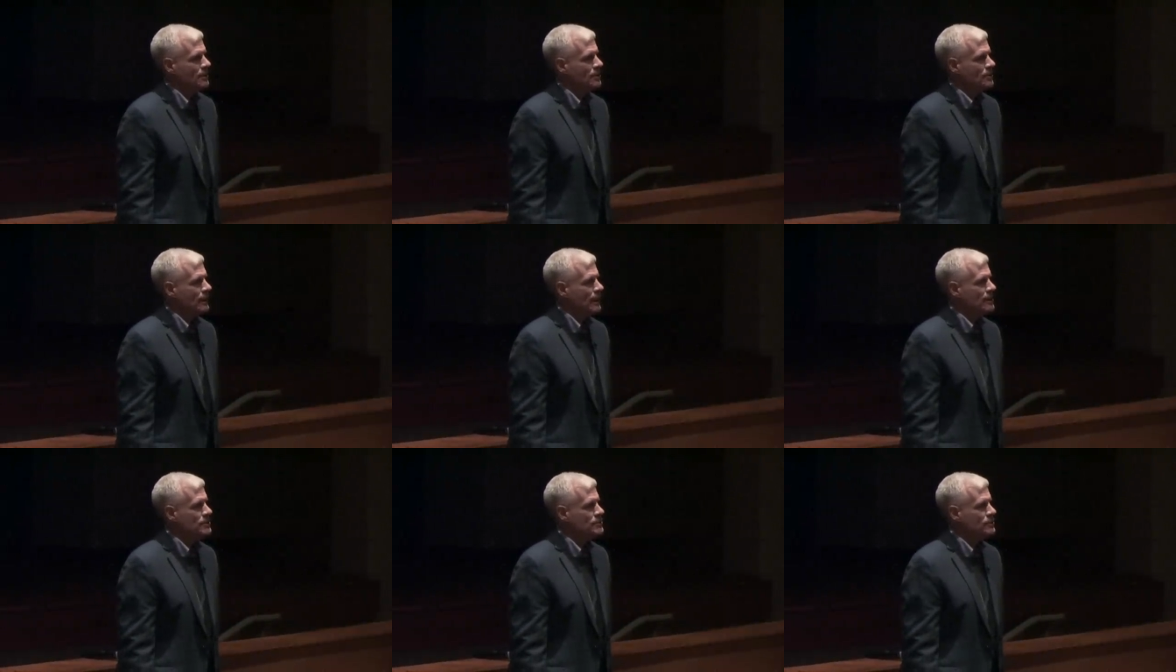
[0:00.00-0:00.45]

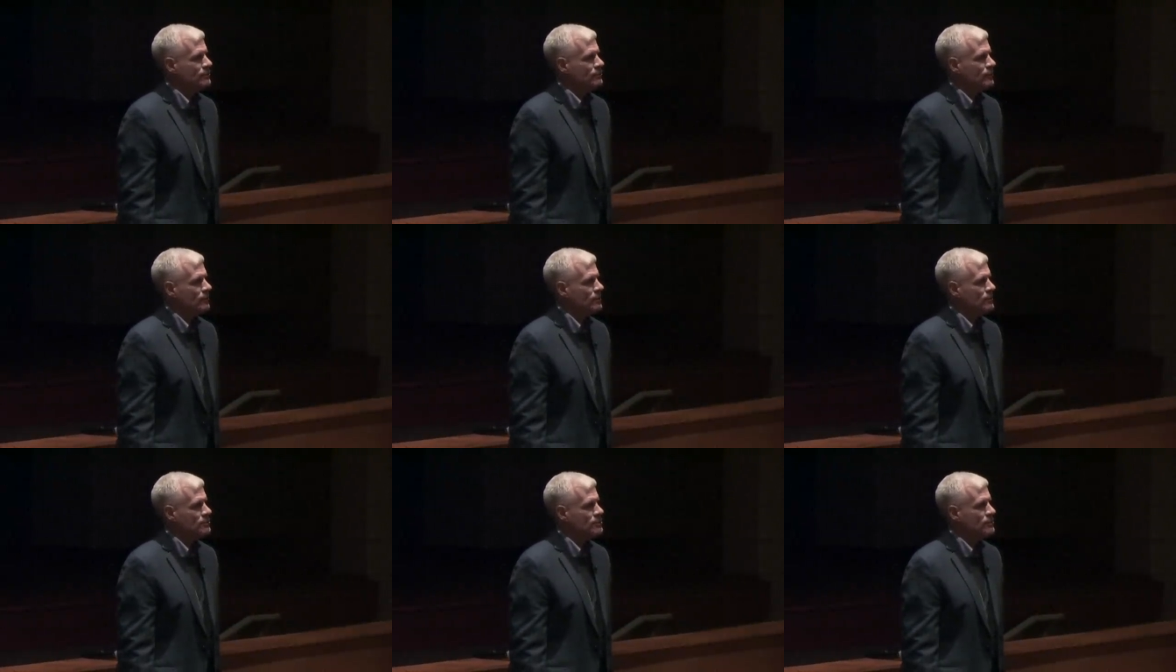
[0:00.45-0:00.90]
grades are
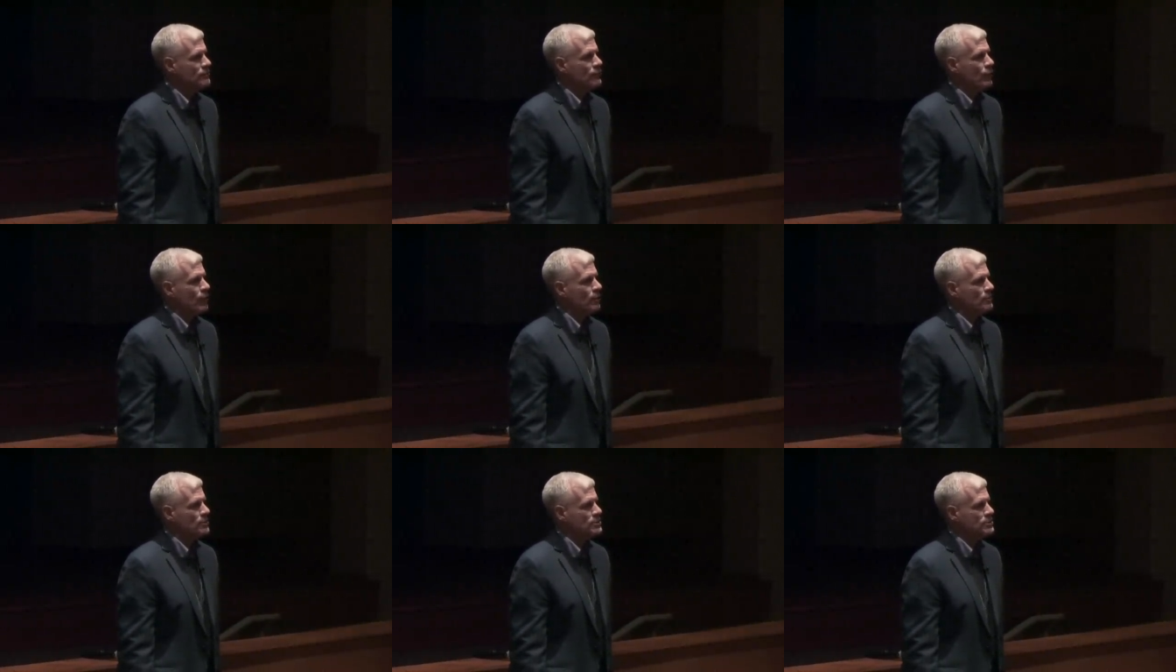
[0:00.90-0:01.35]
first and
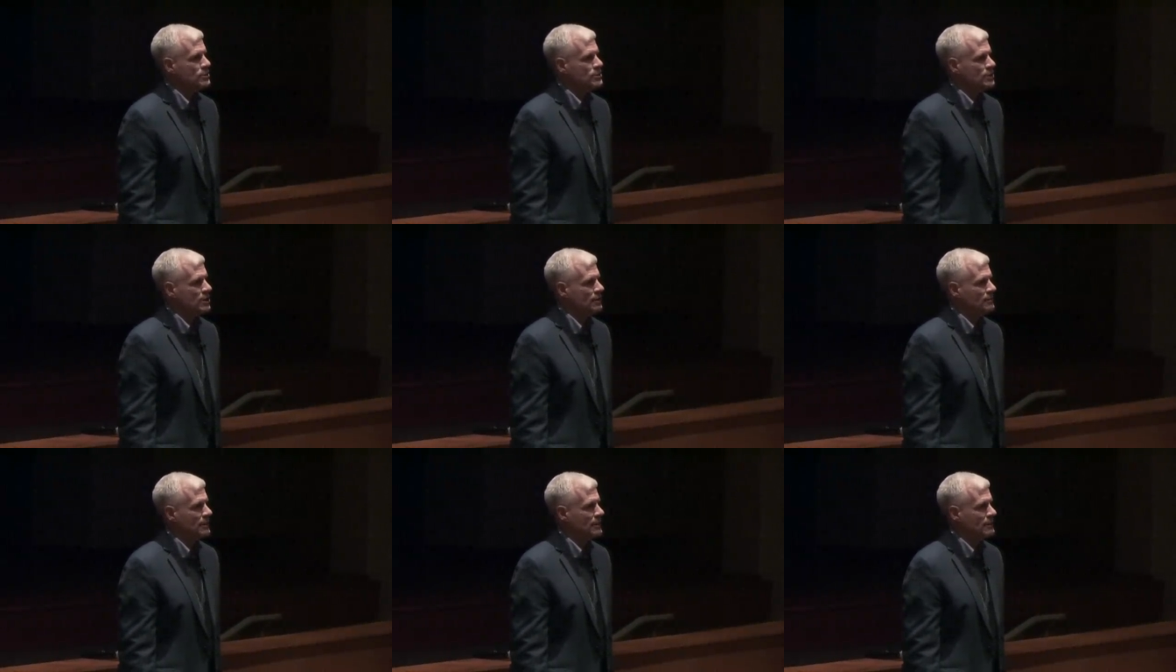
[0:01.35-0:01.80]
foremost
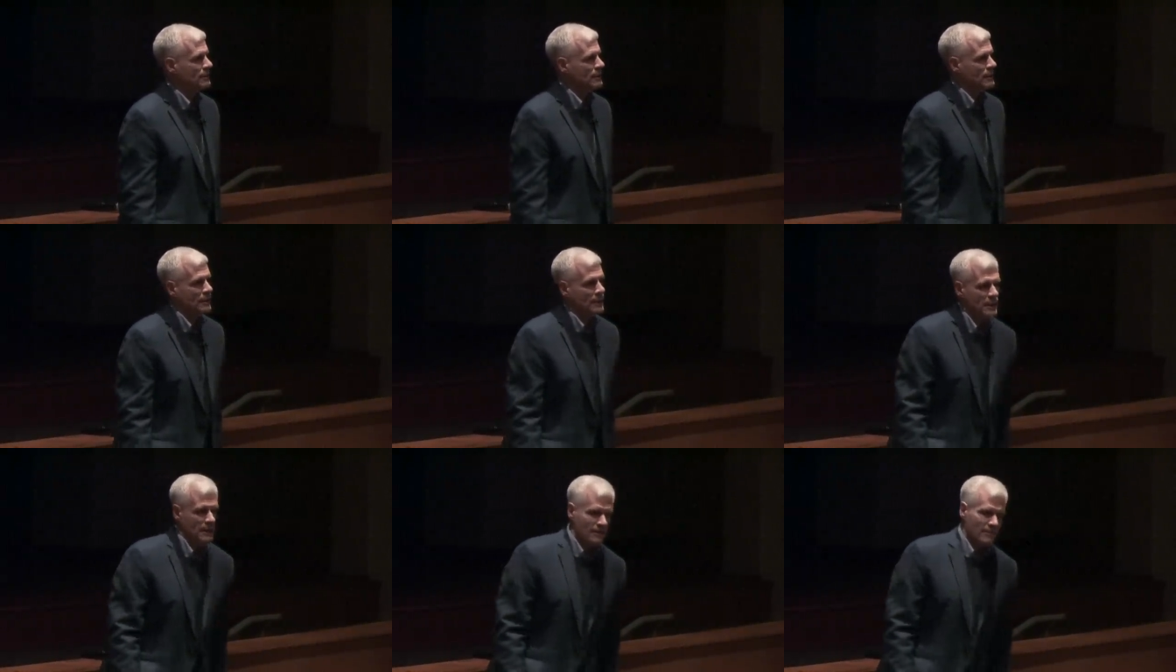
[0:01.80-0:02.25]
determined
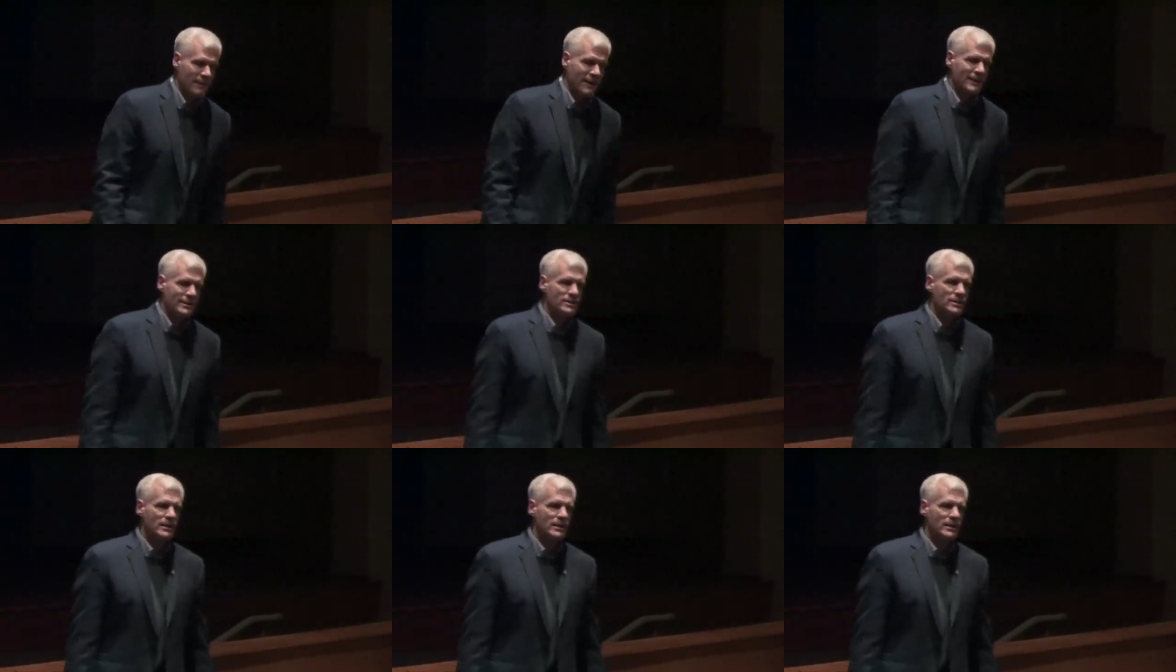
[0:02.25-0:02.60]
by a